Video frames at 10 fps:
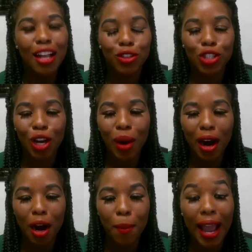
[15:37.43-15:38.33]
And
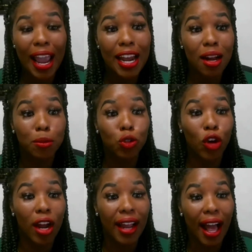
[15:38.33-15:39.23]
so um, I ended up
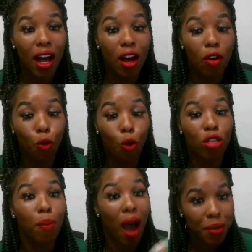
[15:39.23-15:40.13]
trying out for
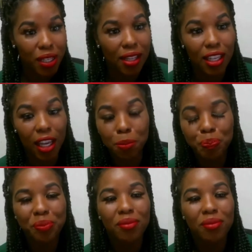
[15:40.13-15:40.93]
the bobsled team.